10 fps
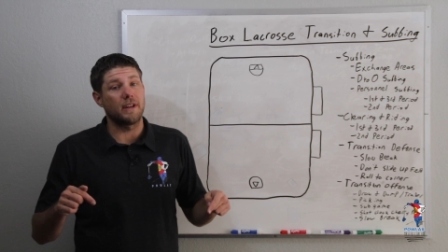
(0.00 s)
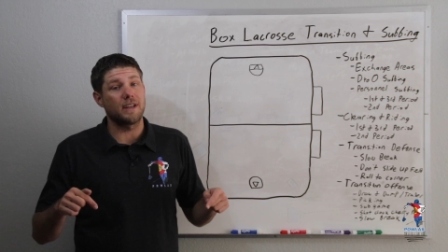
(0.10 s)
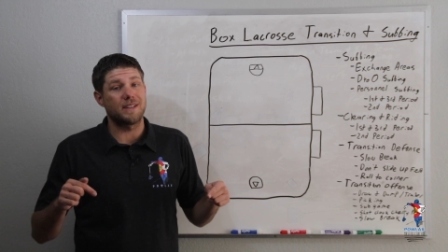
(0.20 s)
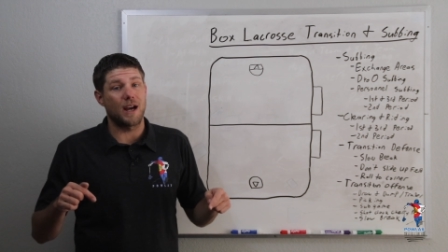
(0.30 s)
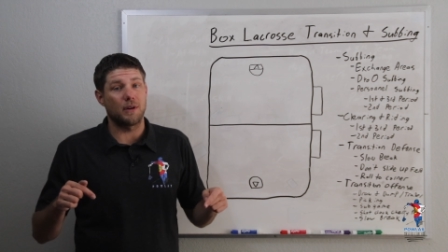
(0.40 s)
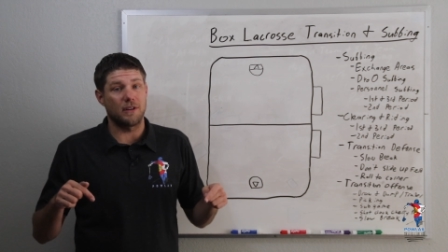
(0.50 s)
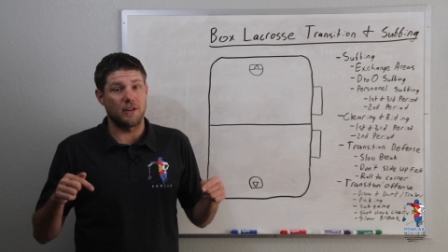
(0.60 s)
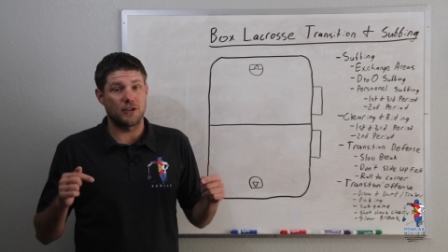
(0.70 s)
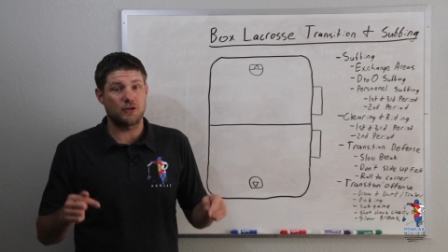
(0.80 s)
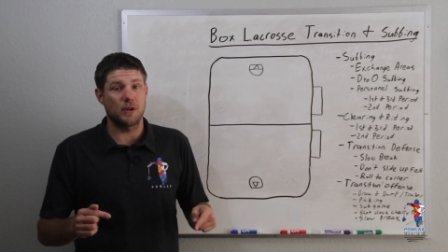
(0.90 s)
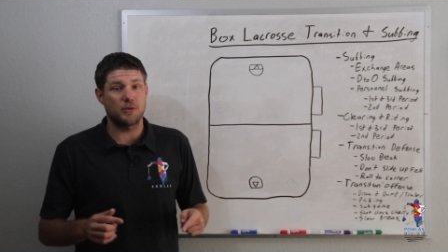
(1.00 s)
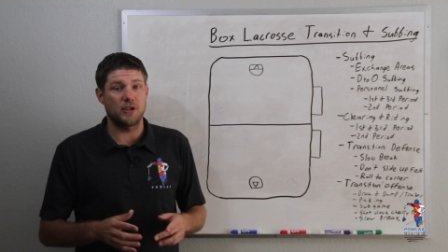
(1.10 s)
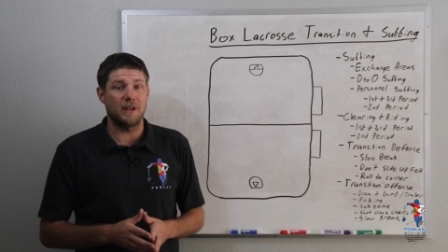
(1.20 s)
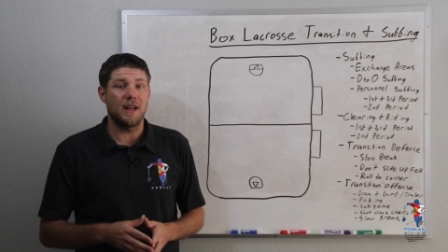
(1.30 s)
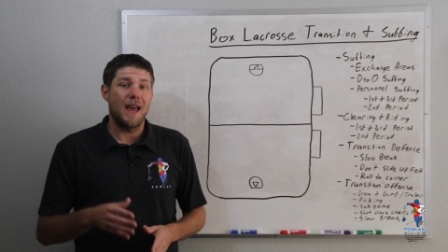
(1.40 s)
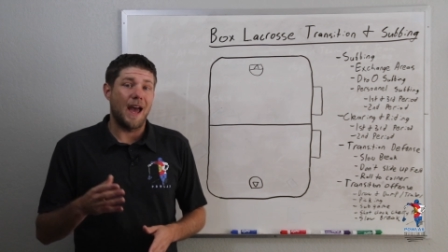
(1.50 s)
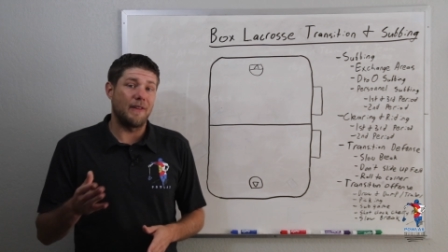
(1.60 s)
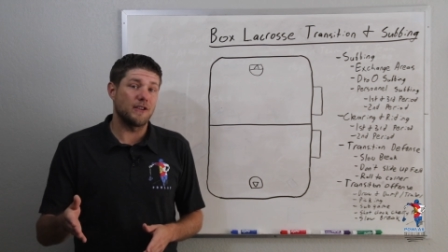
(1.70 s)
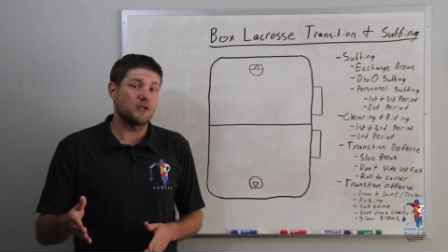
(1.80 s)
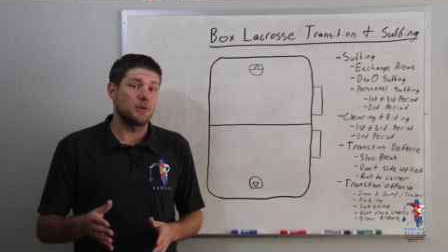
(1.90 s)
link down in the description, and
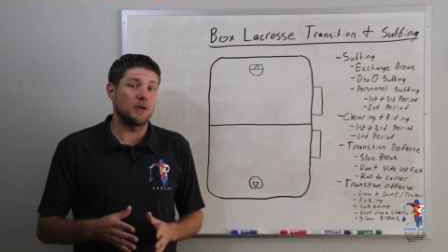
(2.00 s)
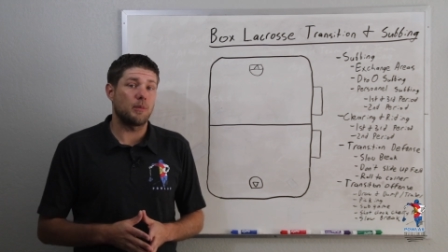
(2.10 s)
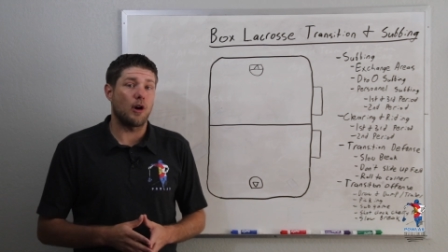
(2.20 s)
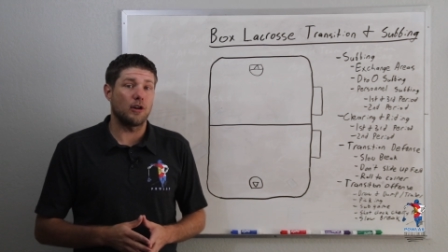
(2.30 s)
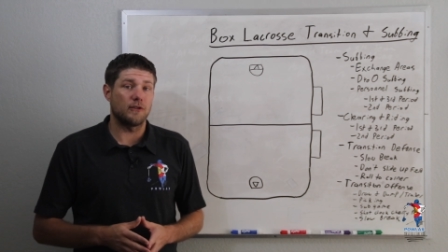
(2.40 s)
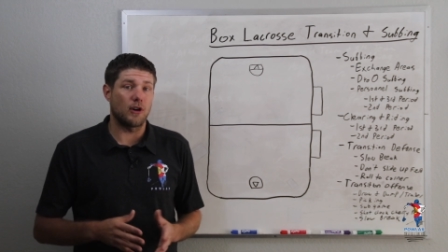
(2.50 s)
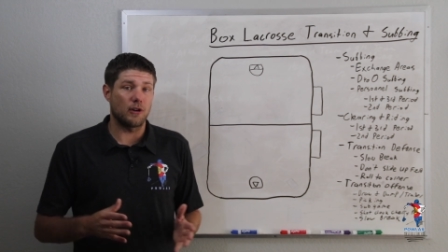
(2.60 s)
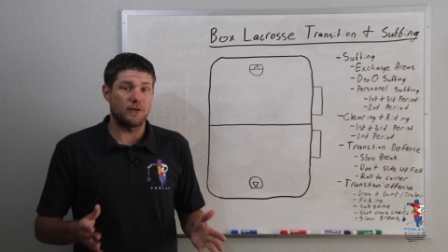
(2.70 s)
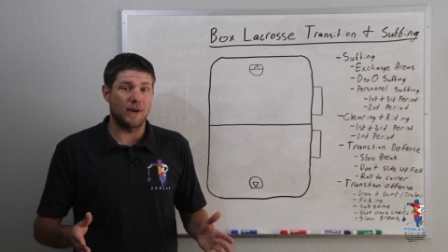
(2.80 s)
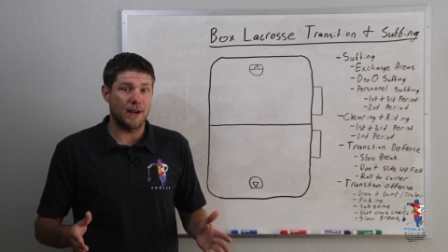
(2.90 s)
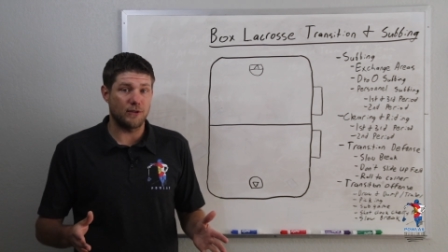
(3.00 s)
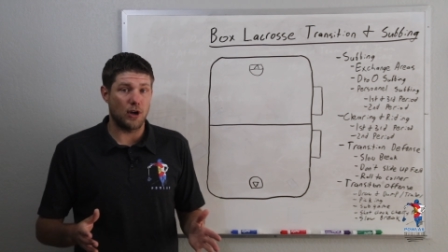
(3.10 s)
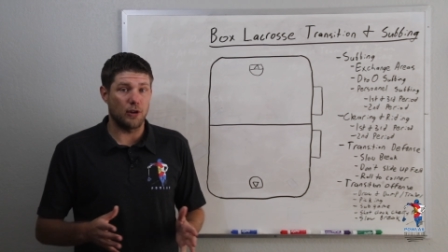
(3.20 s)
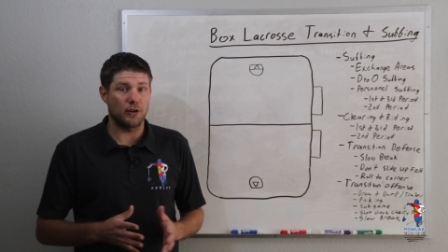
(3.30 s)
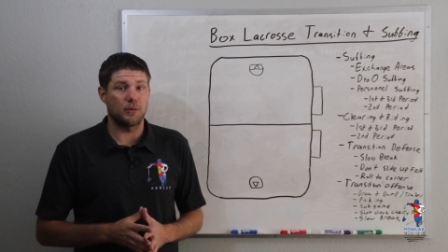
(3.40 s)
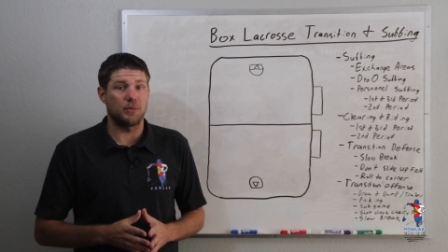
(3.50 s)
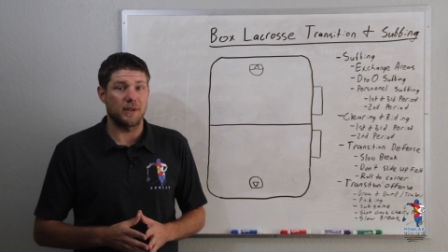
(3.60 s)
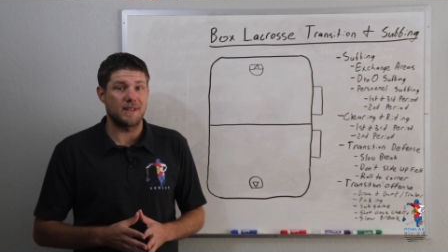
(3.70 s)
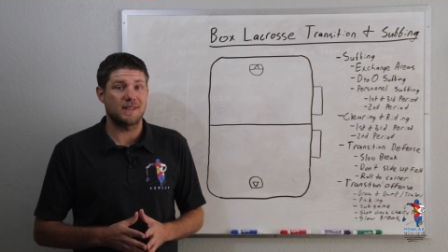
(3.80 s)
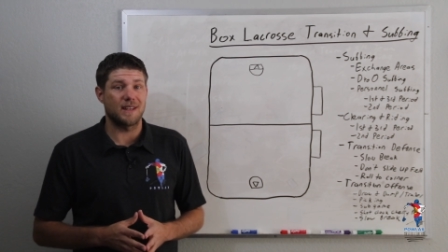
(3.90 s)
this will be a part of our $5
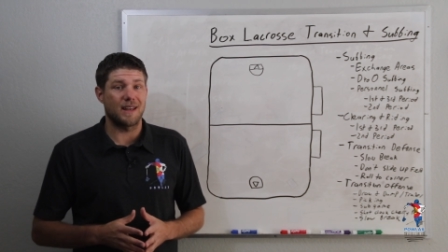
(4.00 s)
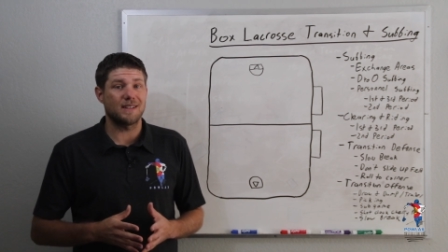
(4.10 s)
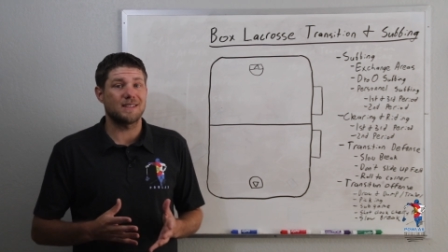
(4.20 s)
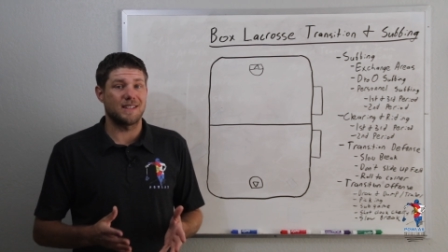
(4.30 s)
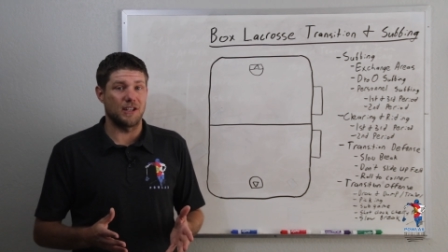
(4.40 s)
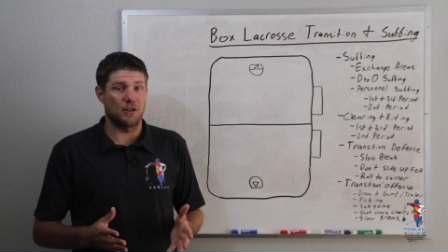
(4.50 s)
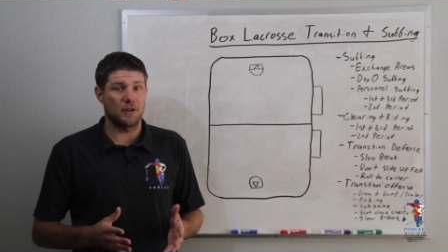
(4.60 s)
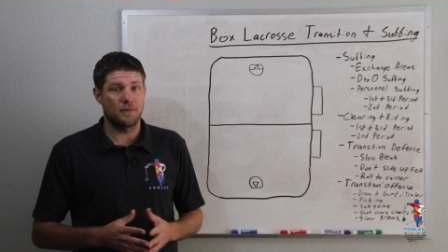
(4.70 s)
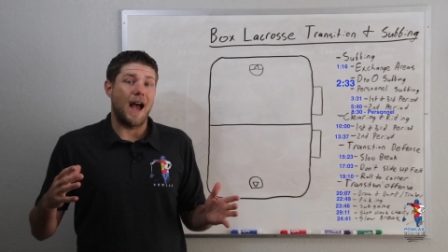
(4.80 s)
complete set tier.